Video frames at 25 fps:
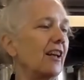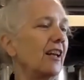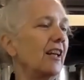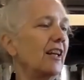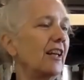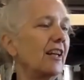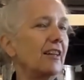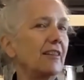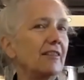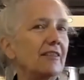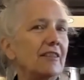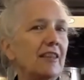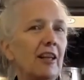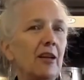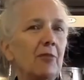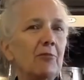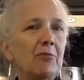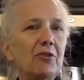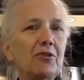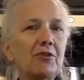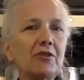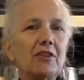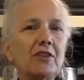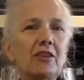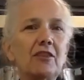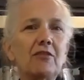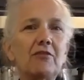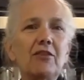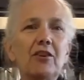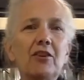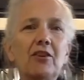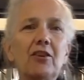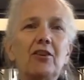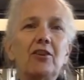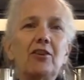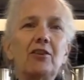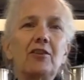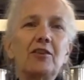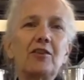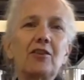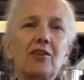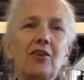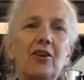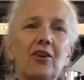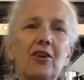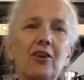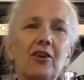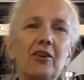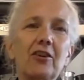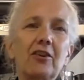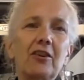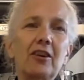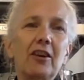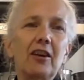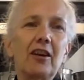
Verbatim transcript: Examples of those are